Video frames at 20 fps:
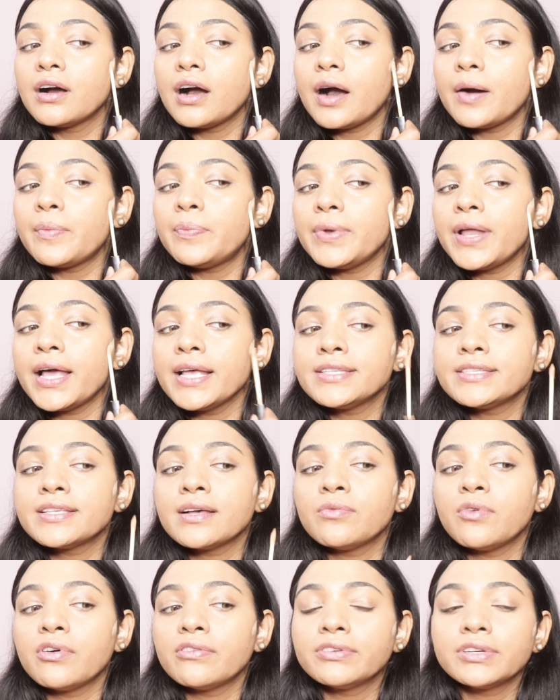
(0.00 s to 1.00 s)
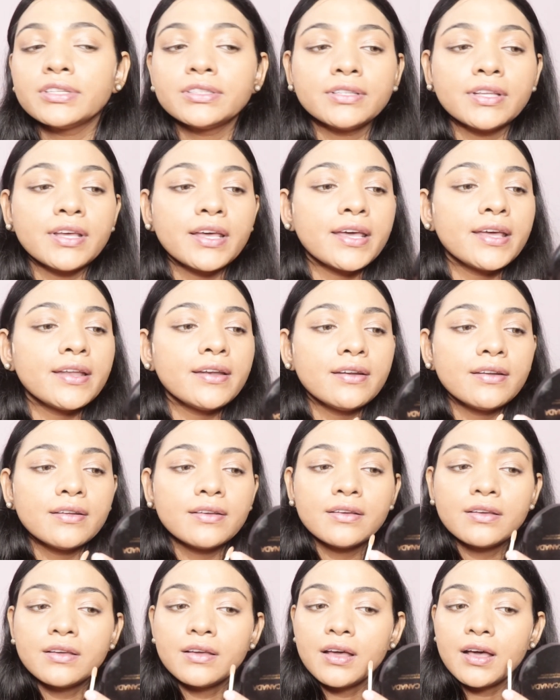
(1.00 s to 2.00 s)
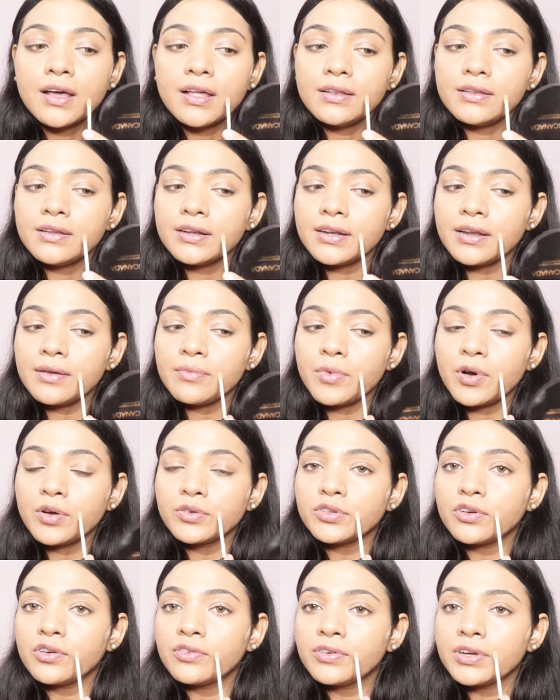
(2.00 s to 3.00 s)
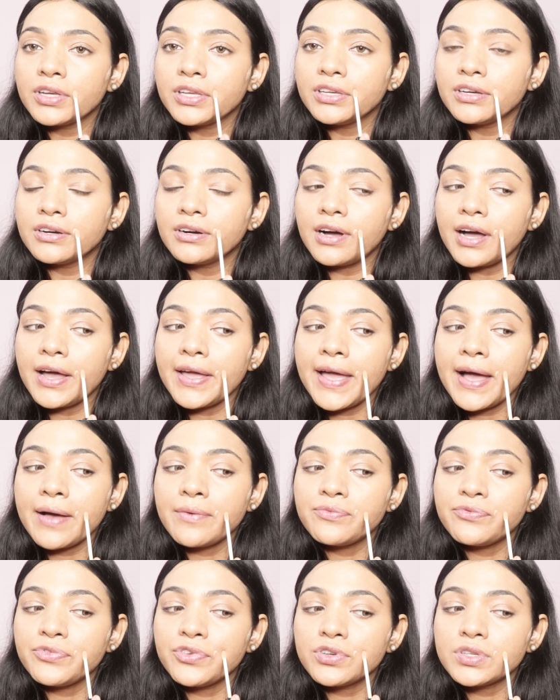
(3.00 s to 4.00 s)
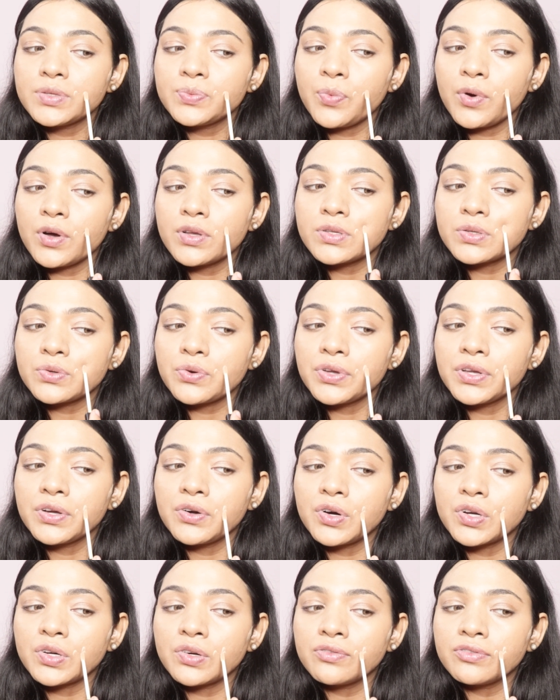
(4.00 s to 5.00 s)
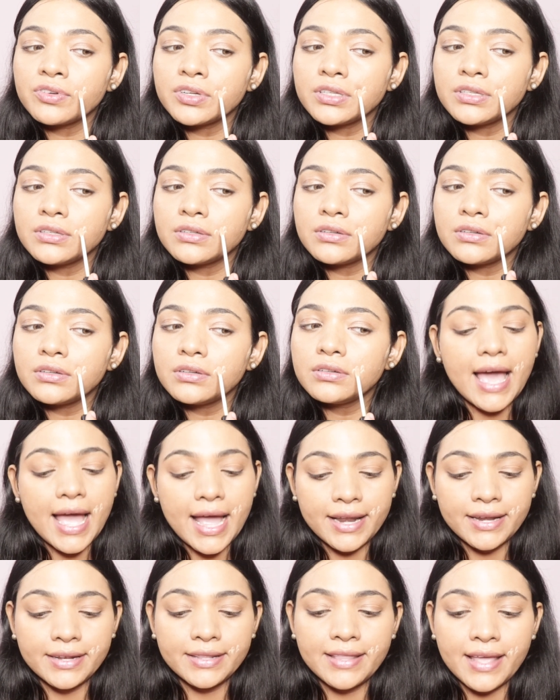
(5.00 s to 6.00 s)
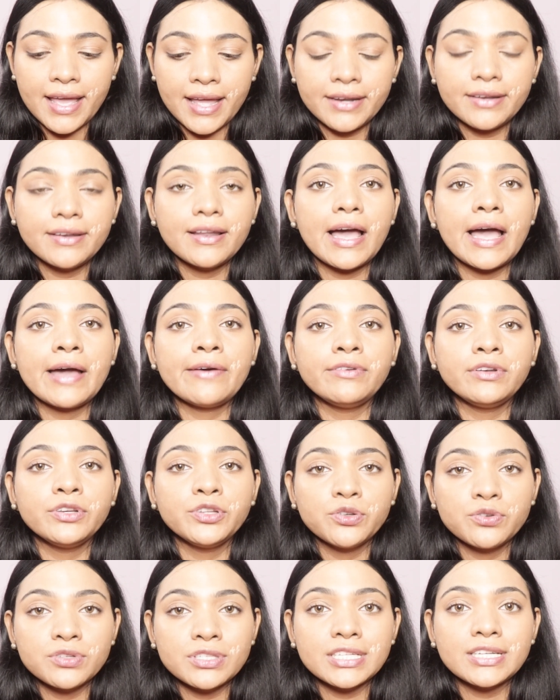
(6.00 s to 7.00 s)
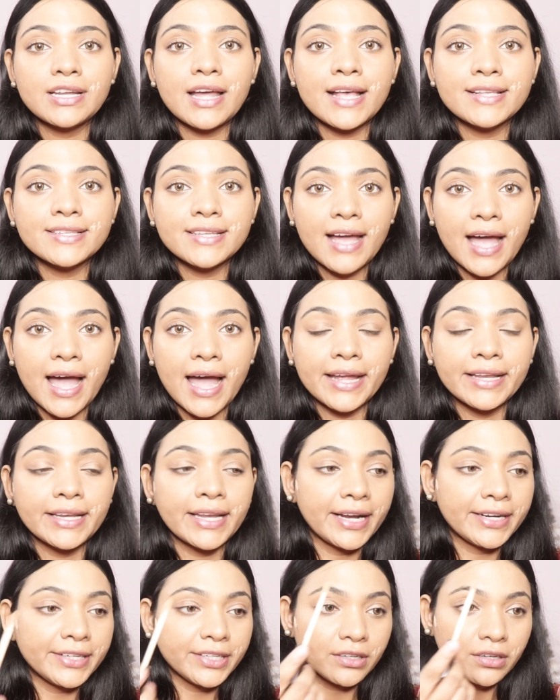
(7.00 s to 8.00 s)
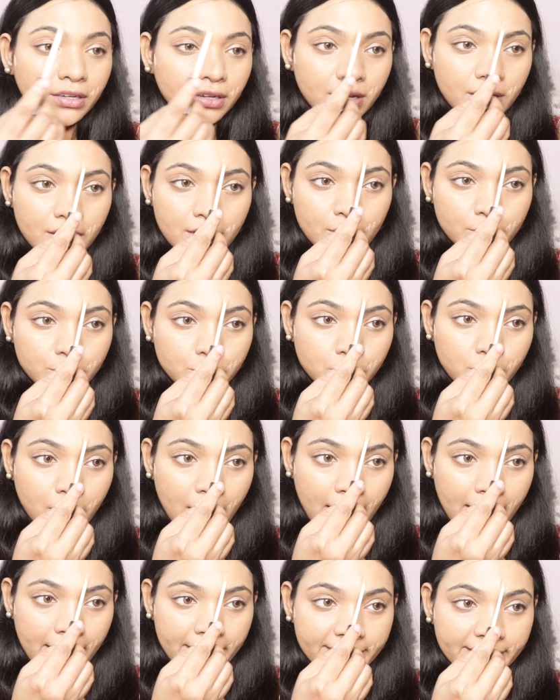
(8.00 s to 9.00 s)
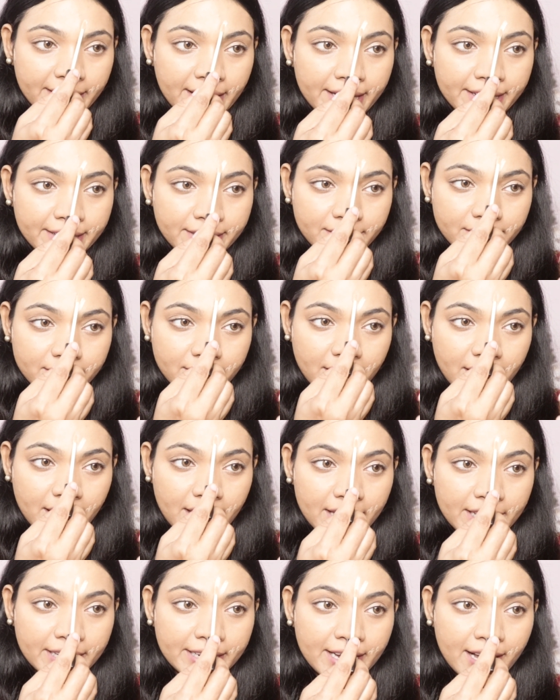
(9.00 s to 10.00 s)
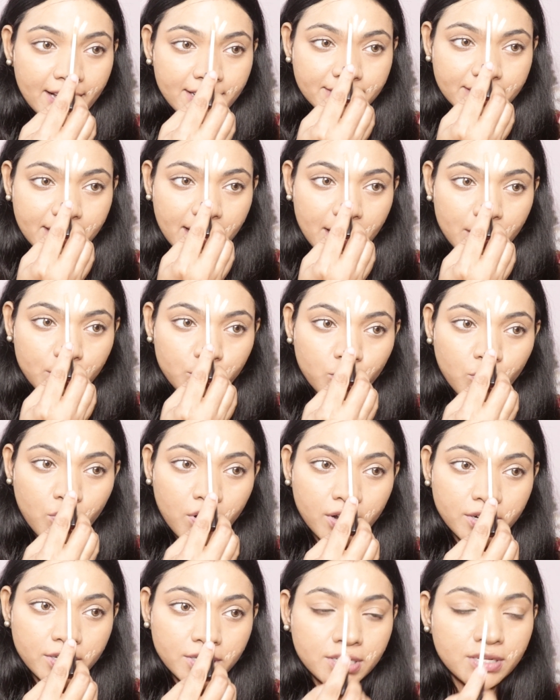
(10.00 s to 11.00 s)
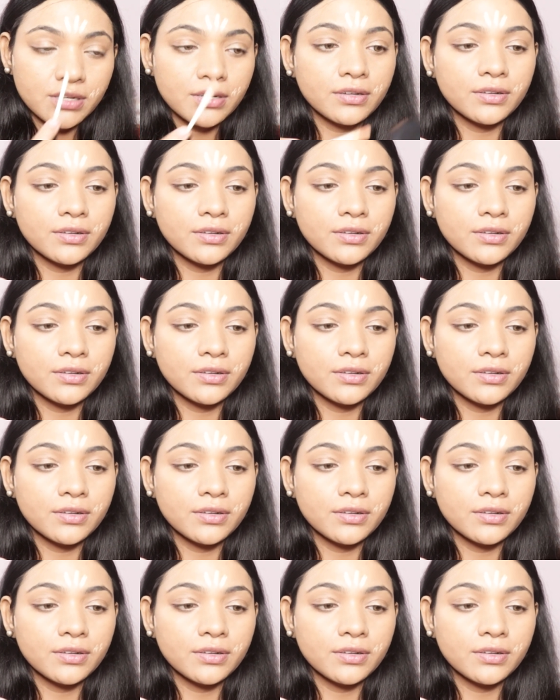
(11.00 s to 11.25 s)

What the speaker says: apply some over there, little amount over here. I have few spots going on over here, and then I will use it as a highlighter to highlight the areas I want,